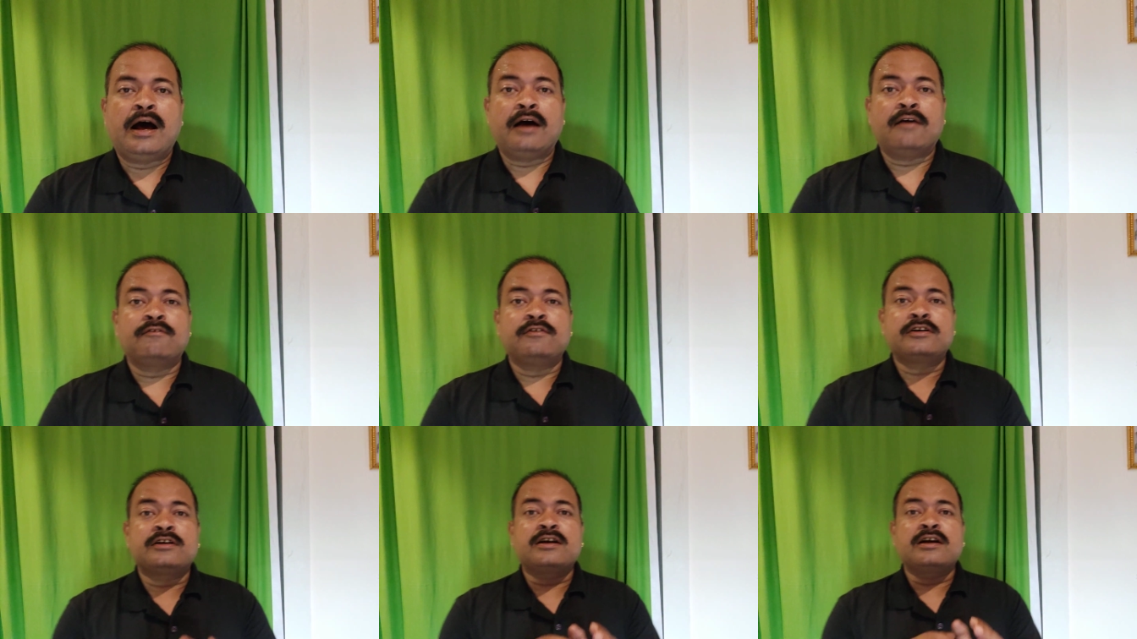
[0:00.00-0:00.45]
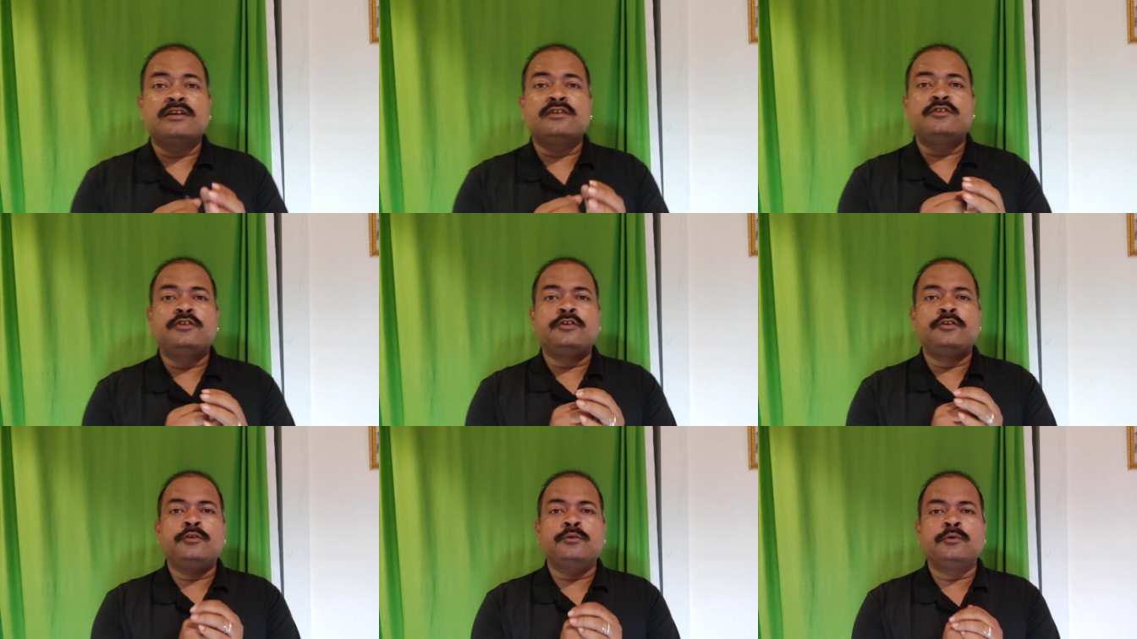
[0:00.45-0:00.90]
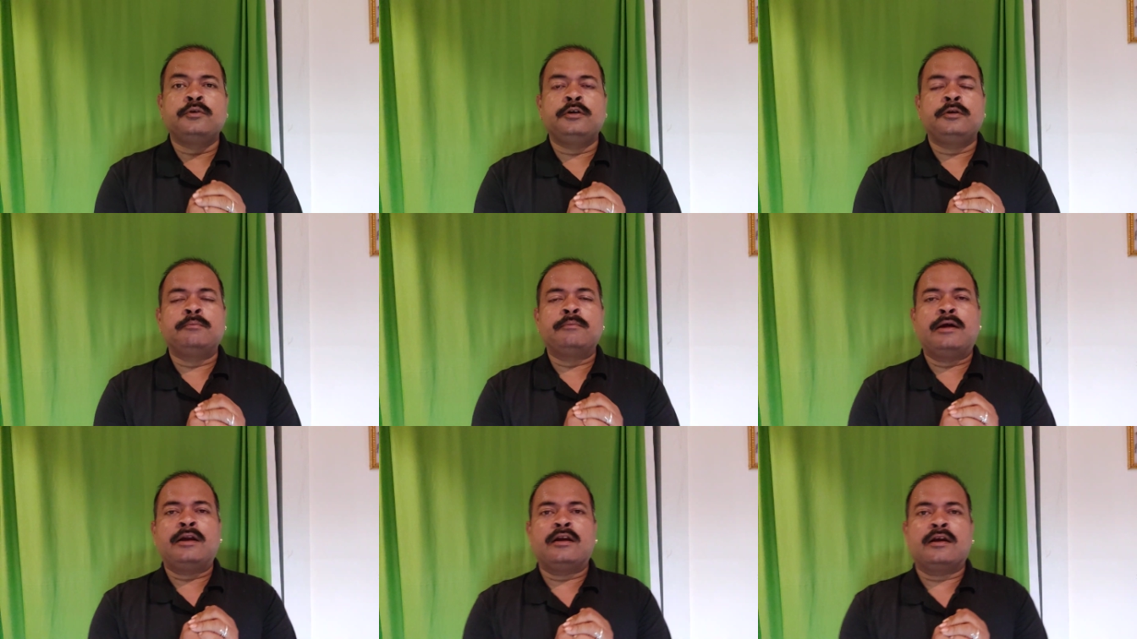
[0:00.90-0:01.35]
I will continue
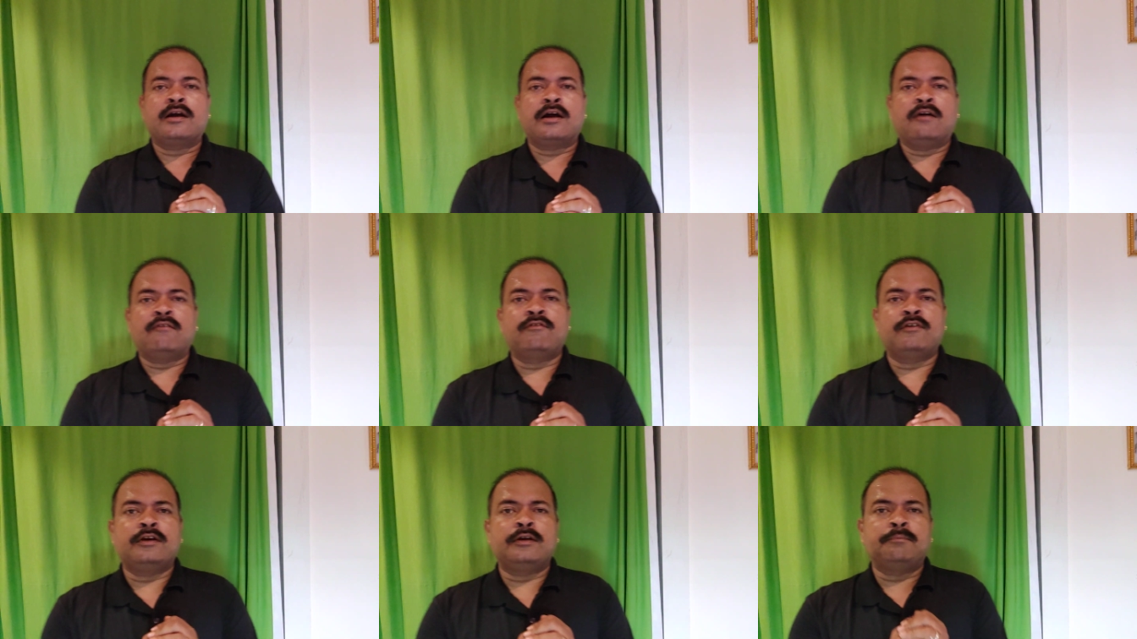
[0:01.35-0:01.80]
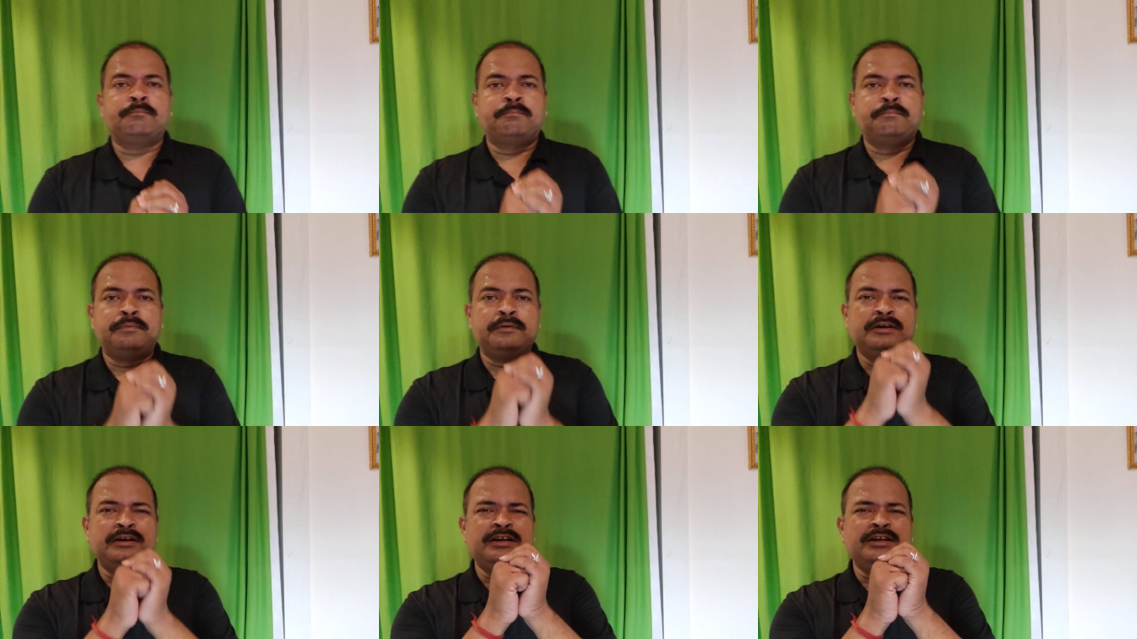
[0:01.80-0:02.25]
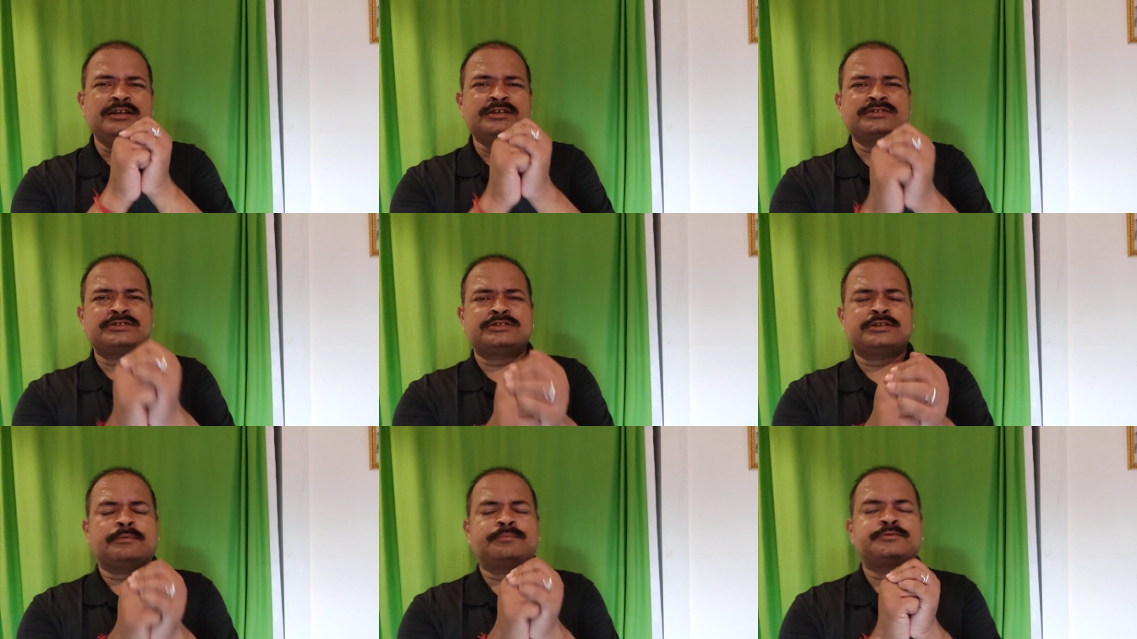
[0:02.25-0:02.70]
in my recovery.
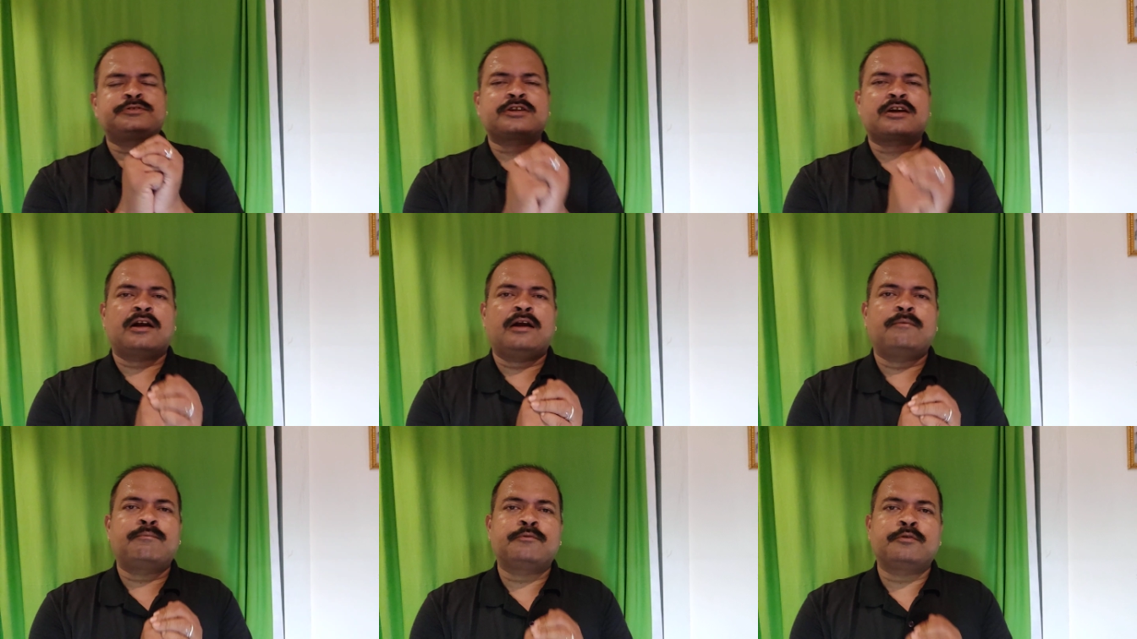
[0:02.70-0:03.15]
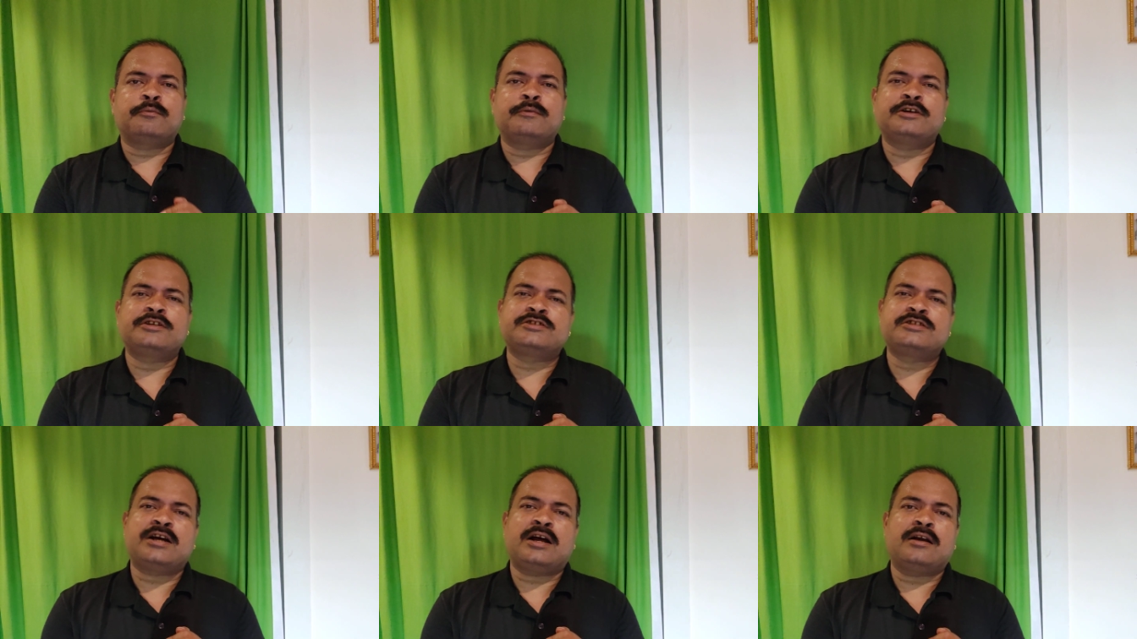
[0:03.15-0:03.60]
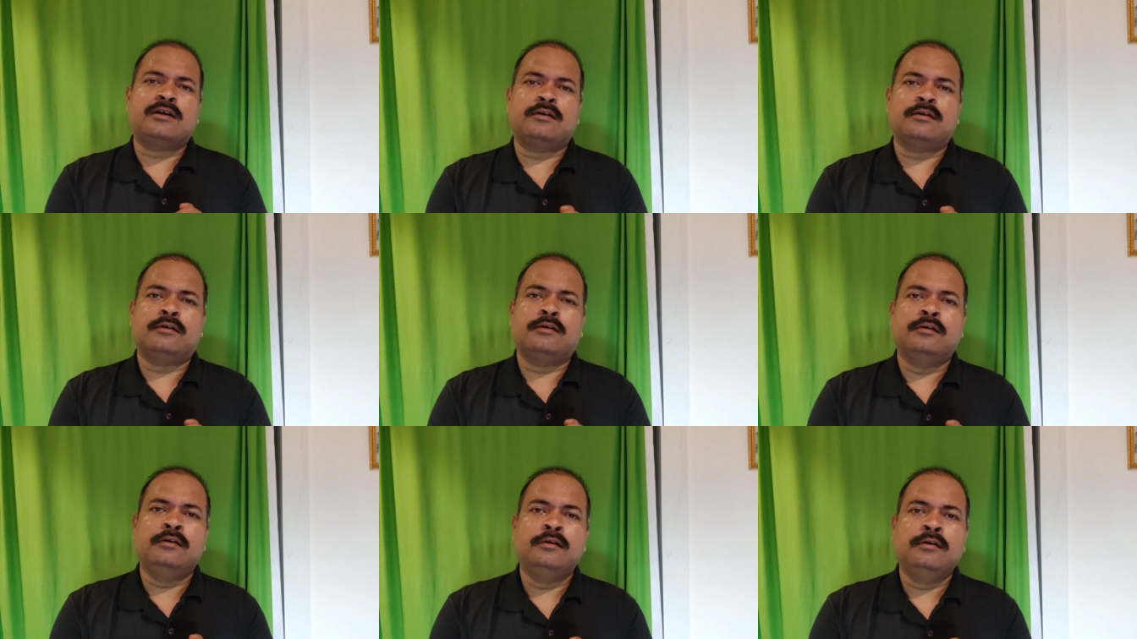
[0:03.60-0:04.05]
Please subscribe to my
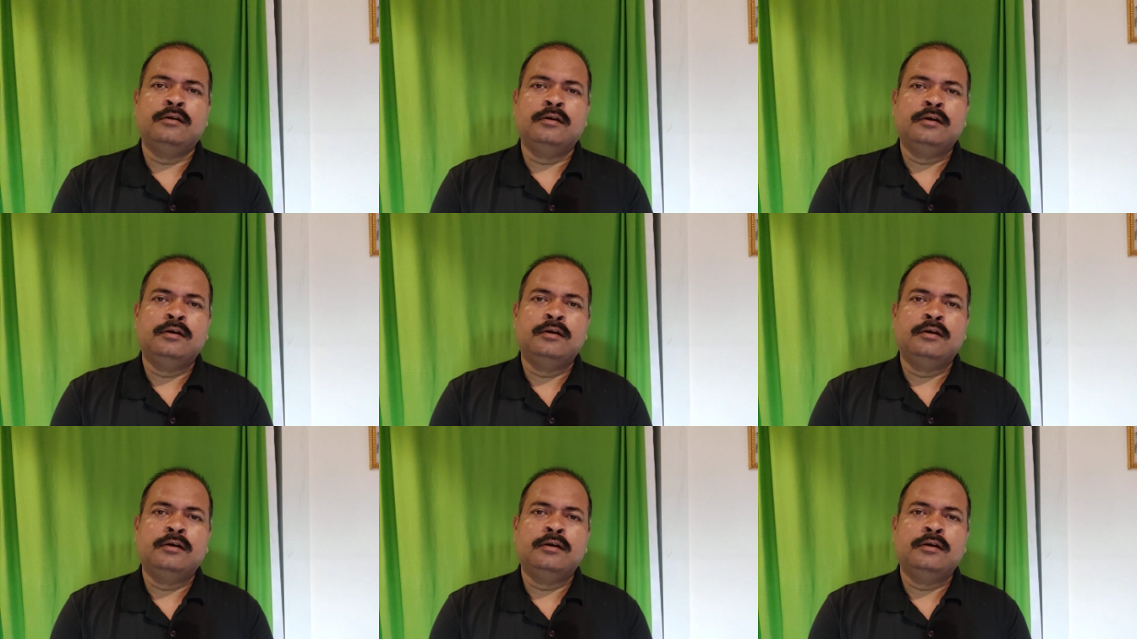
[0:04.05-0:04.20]
channel.